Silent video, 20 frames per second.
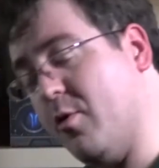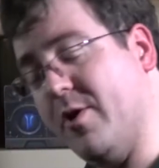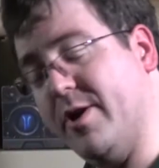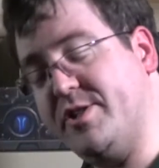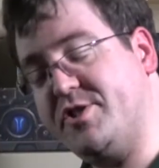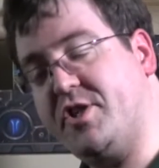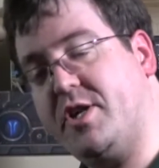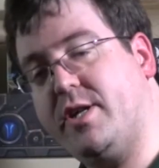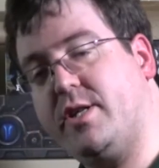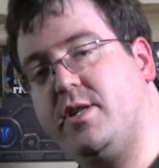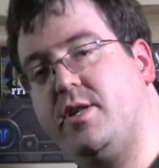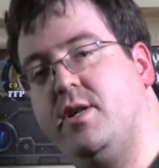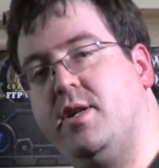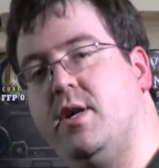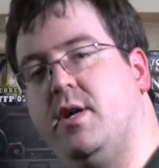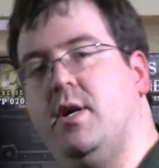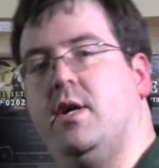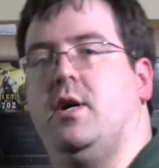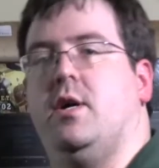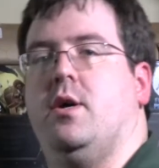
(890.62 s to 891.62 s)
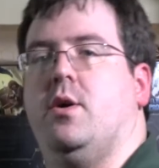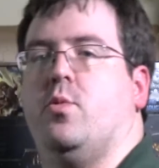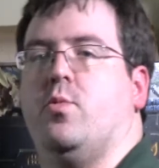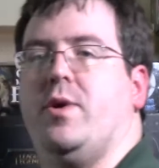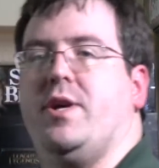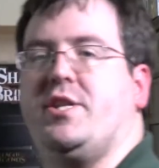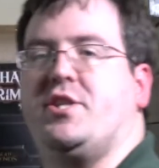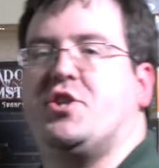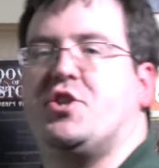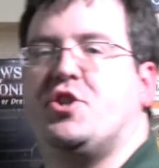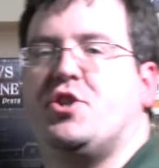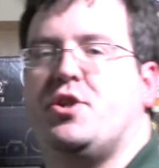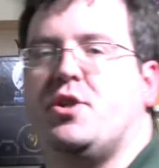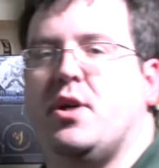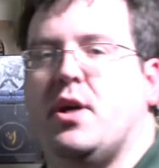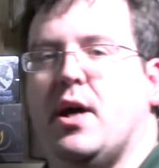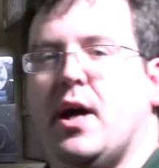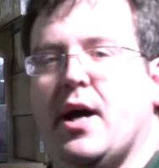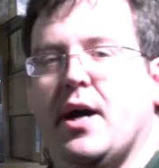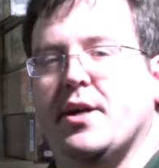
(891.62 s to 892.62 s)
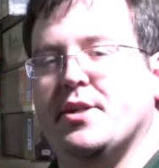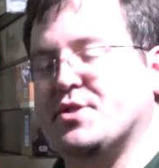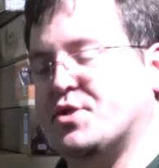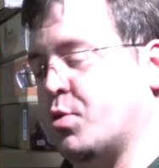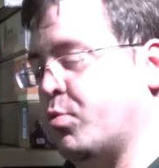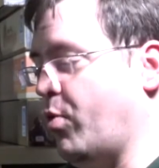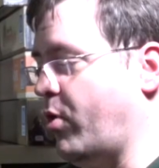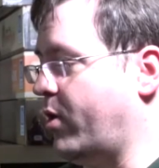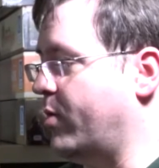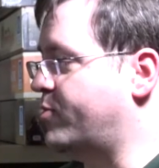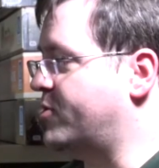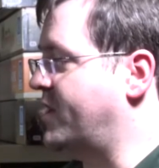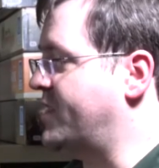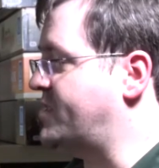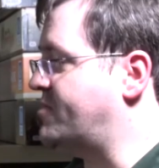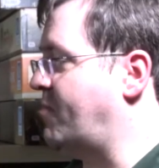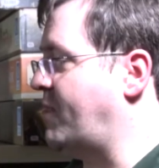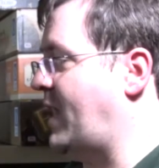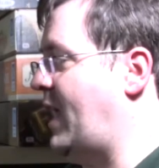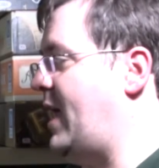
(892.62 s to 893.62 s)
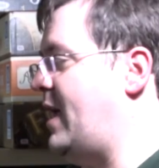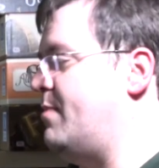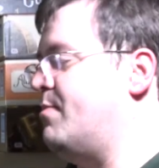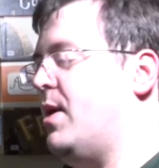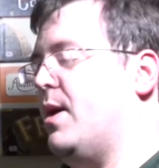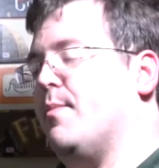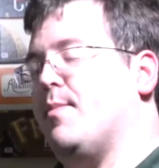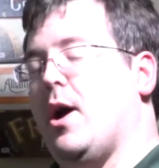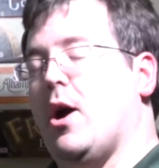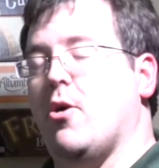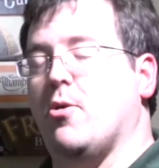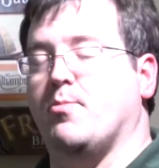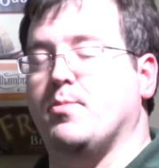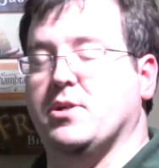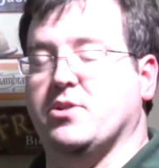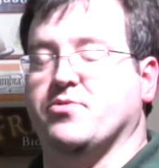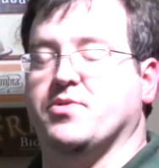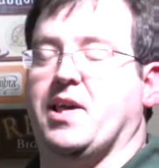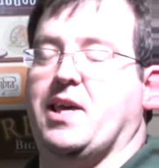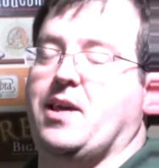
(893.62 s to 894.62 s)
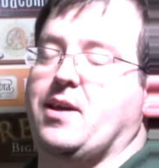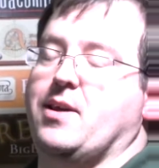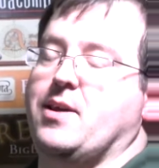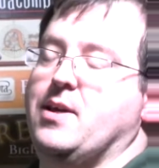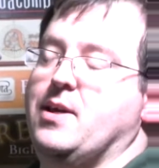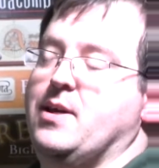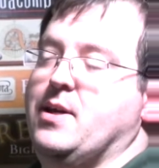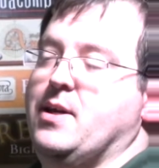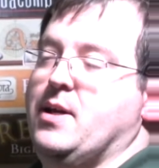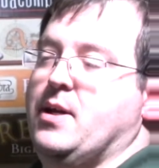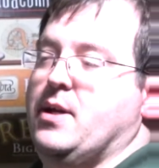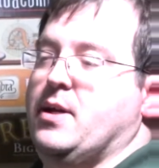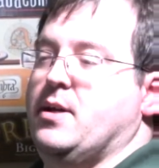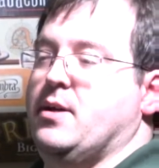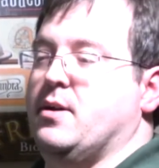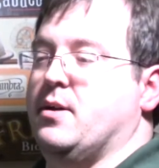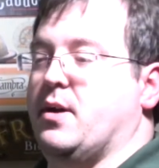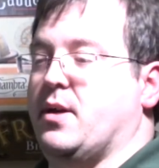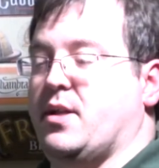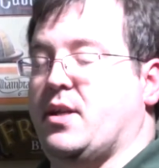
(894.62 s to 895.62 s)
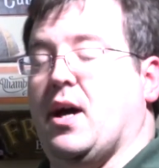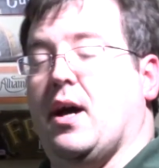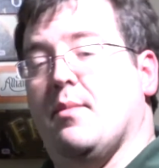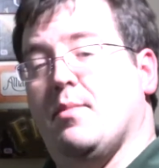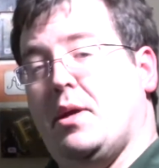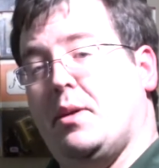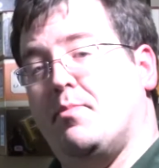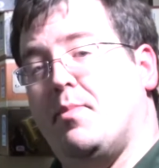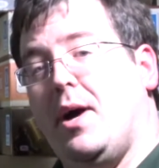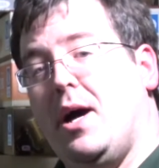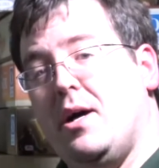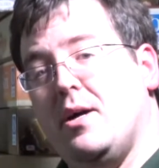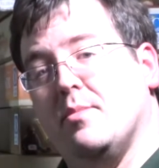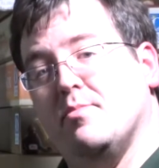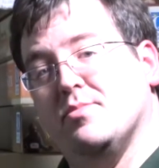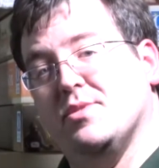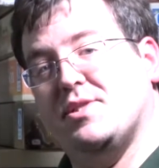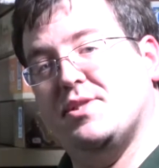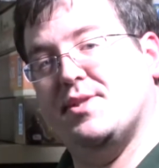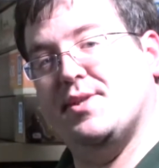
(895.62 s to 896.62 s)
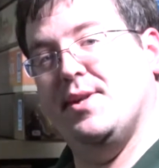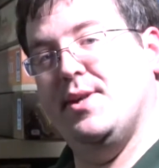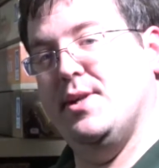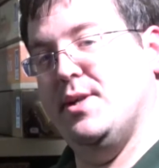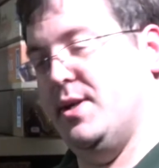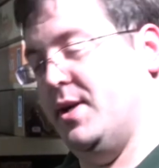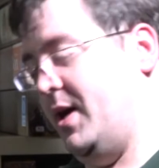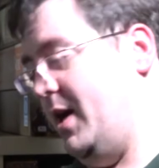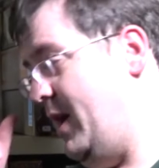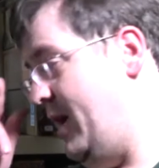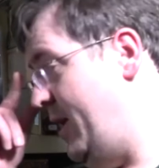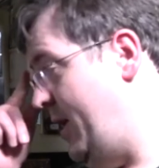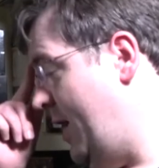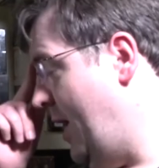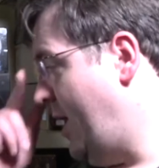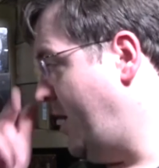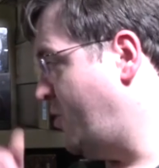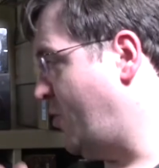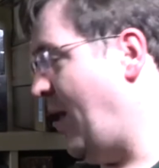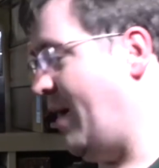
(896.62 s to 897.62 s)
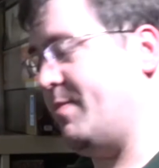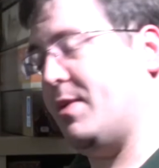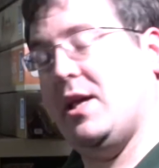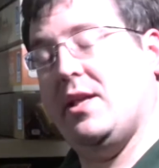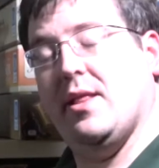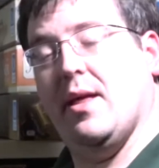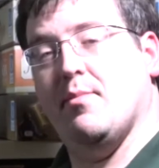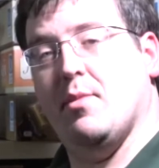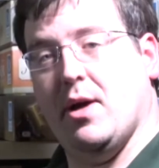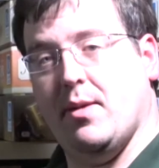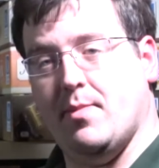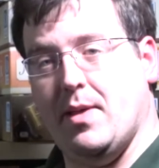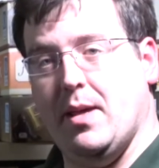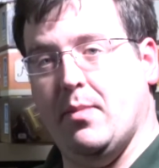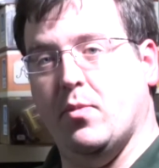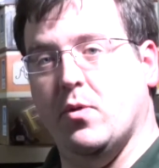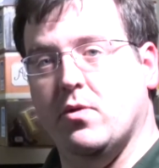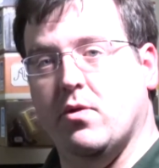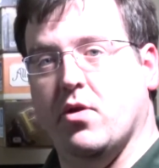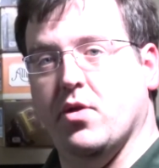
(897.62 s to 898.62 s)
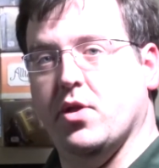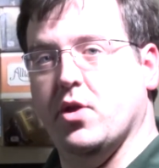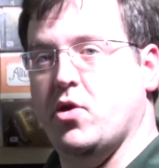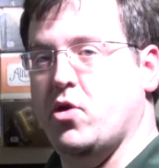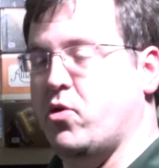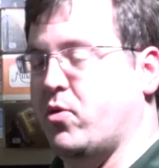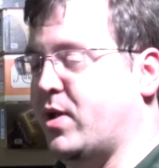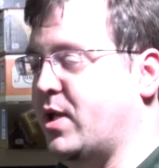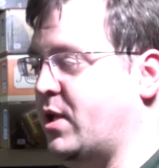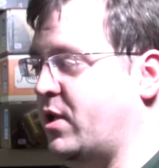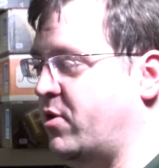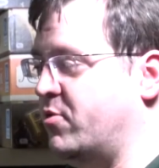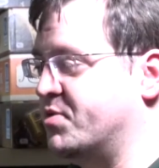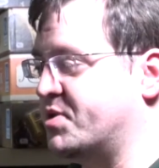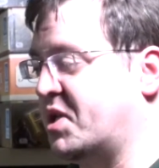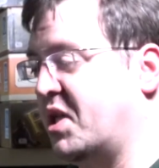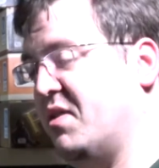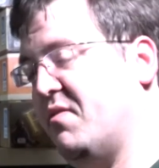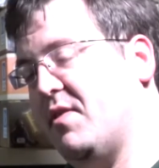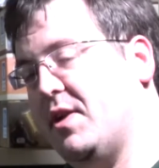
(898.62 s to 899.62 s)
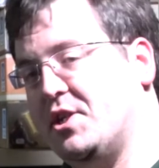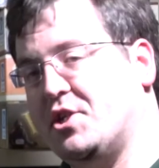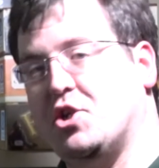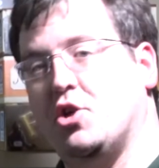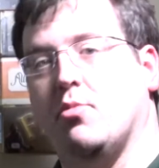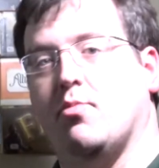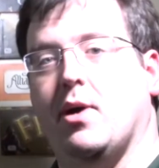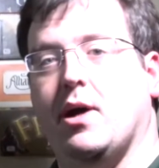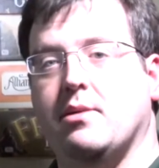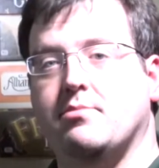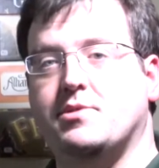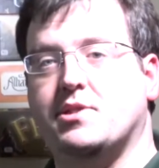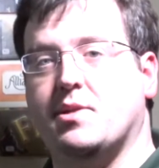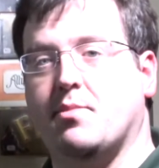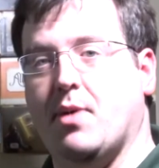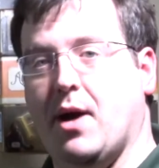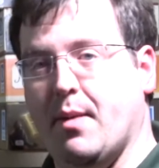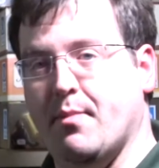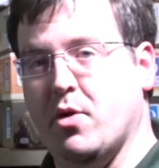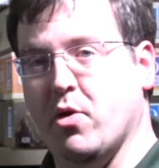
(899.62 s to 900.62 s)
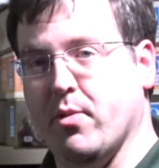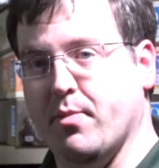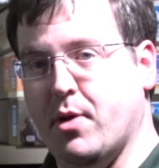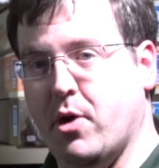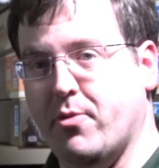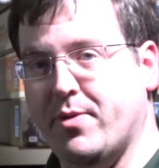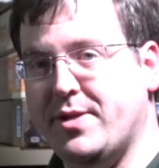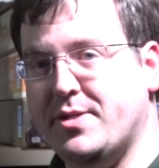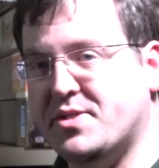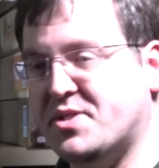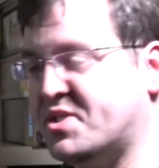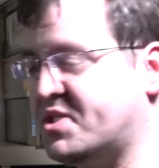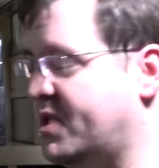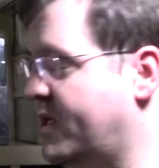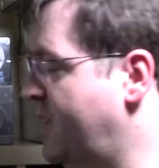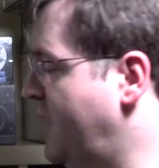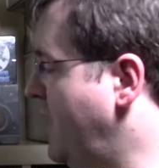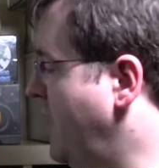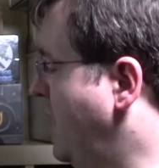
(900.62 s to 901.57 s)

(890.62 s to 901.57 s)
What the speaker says: Project, which is a worker placement game about building atomic bombs. Not dropping them on people, although you can use conventional bombs to bomb your opponents.